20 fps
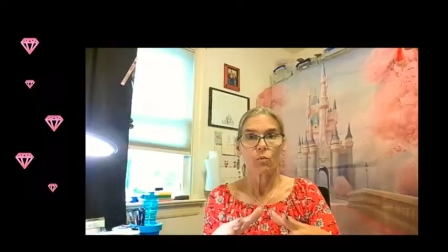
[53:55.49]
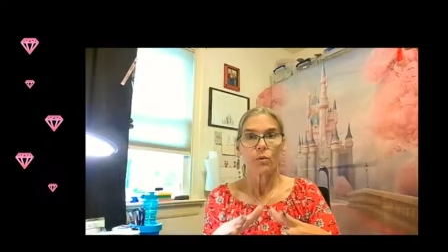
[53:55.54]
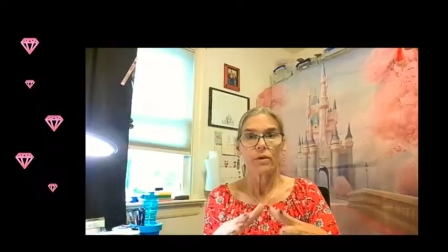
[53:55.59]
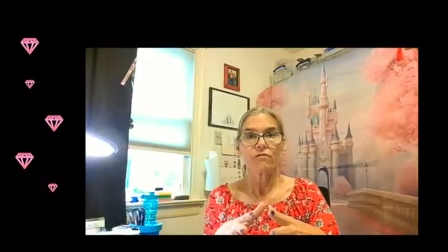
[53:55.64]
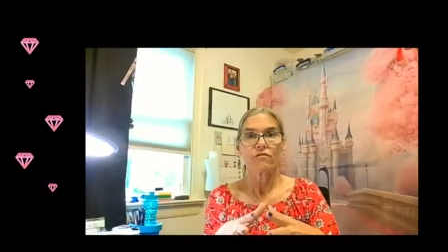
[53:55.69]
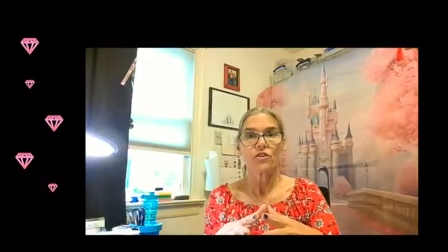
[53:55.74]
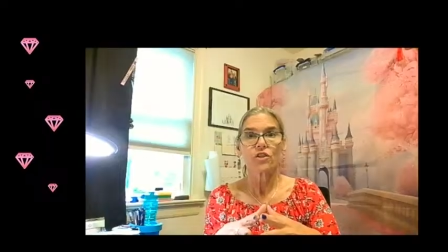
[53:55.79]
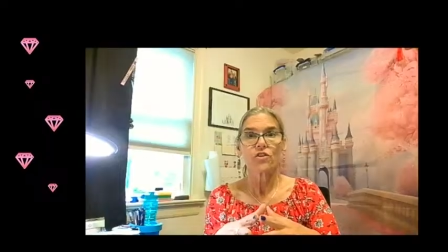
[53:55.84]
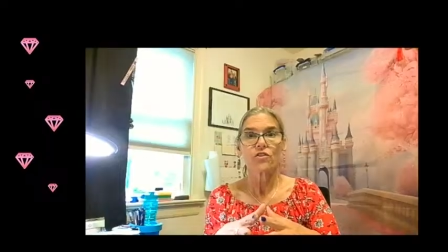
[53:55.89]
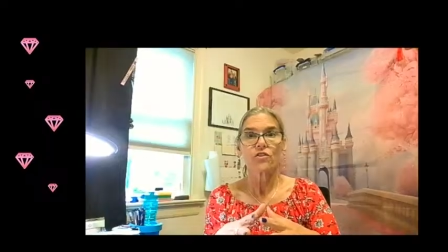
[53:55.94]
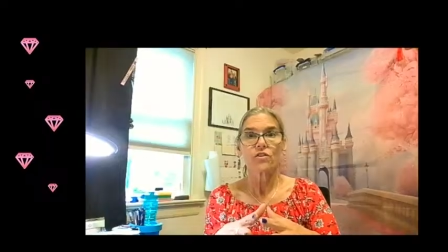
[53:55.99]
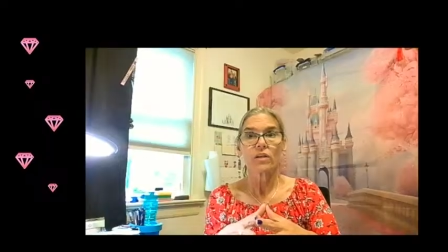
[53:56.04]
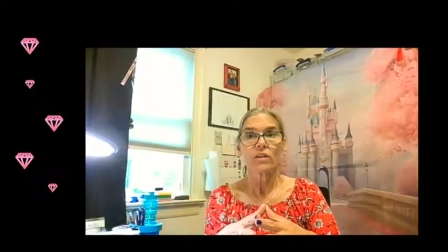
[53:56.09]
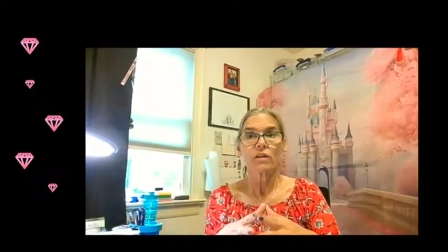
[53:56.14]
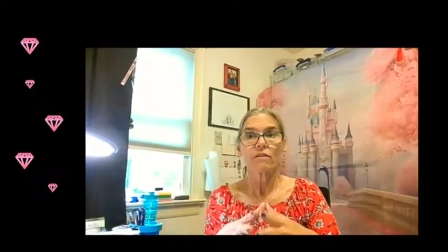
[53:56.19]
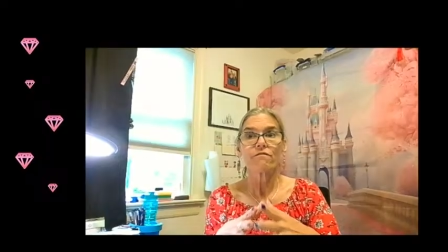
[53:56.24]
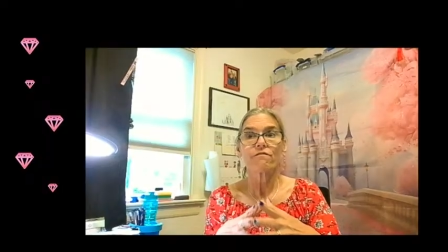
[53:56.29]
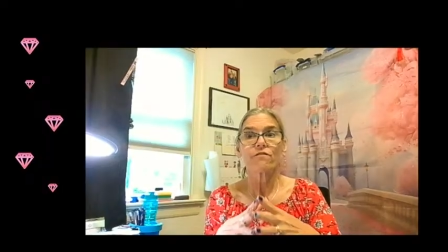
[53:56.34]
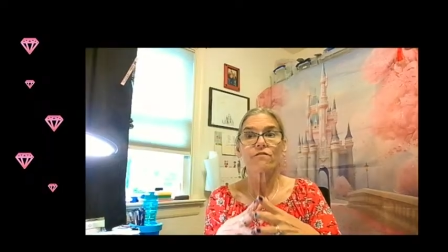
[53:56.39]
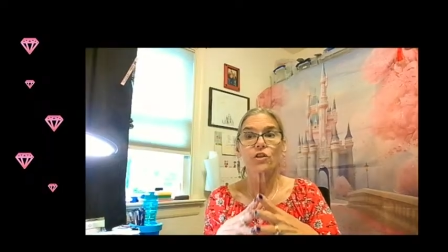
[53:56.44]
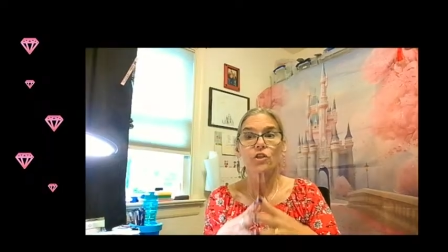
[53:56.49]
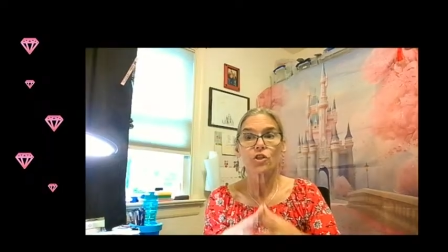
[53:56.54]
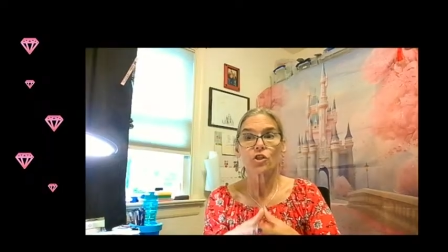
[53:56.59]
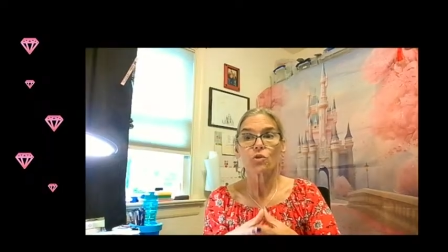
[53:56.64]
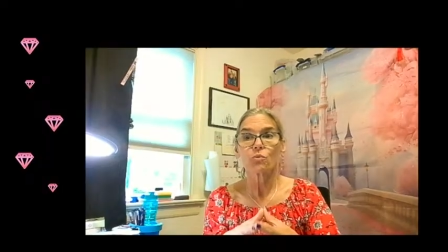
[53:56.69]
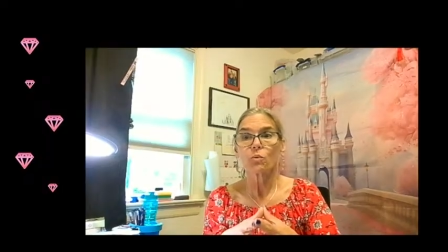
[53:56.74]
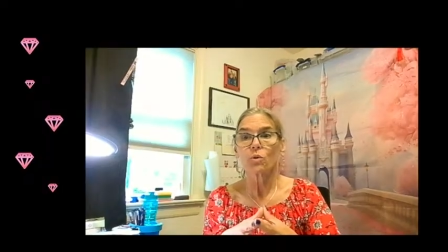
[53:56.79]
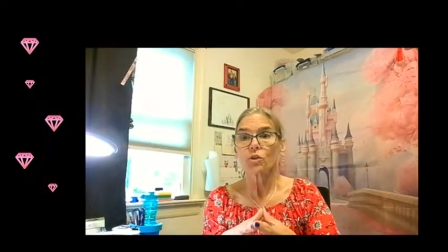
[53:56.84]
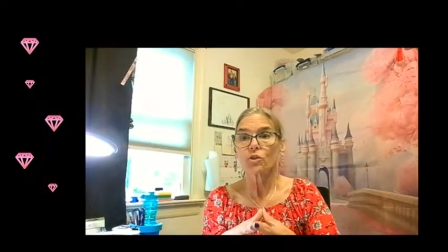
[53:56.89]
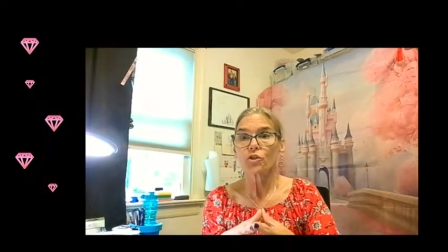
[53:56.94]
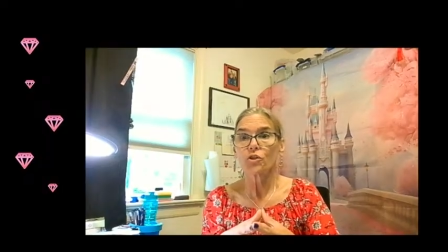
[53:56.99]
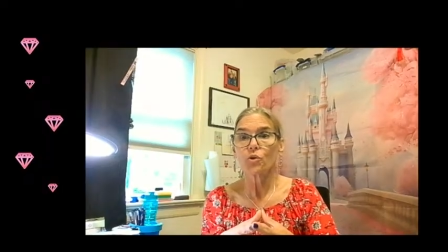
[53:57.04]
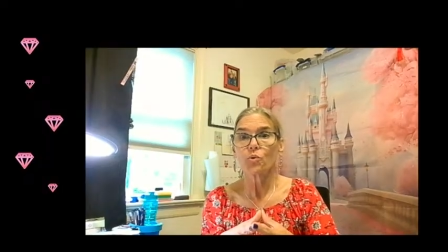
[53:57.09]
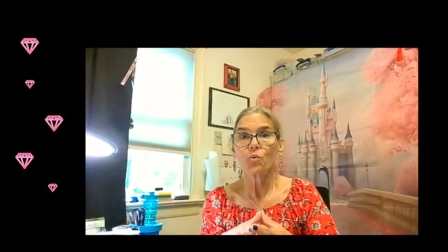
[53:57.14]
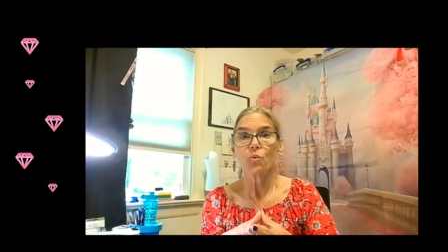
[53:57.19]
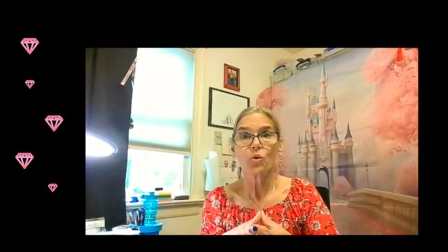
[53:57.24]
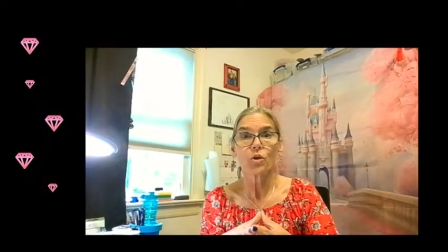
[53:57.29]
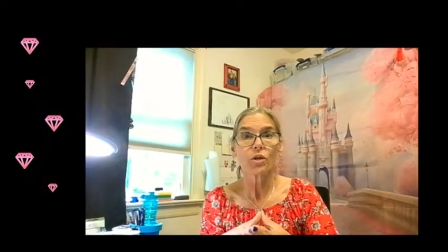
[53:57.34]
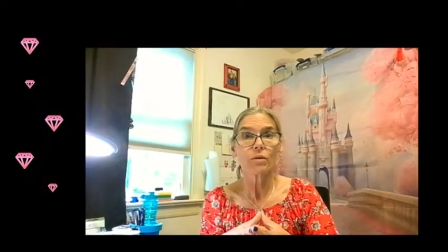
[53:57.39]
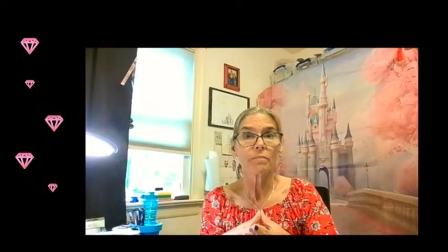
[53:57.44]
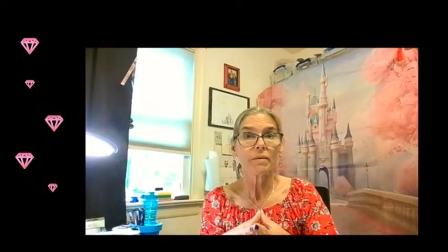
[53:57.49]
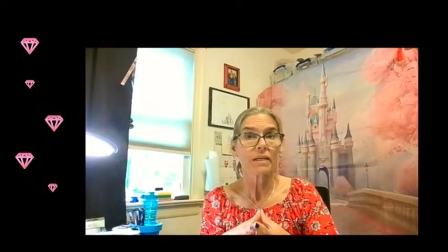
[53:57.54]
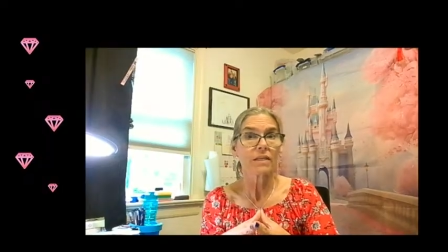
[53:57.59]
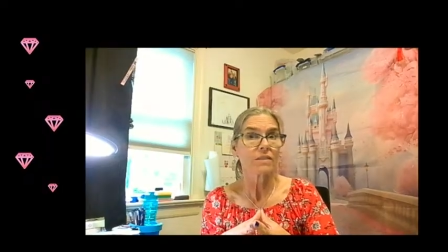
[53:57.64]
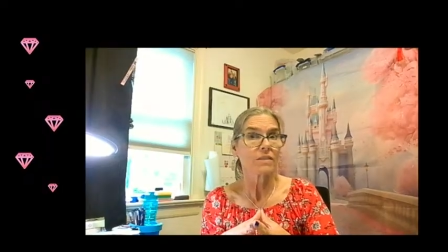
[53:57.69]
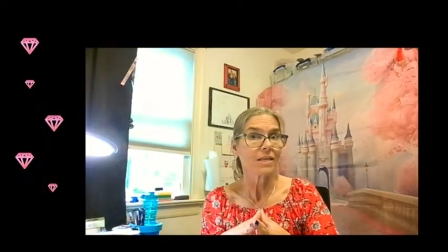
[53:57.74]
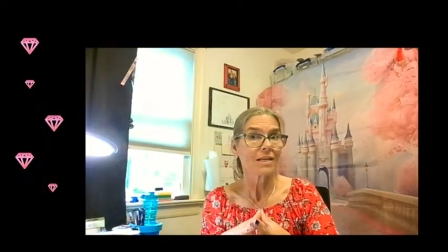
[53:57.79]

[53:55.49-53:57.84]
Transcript: We've just done the virtual tour because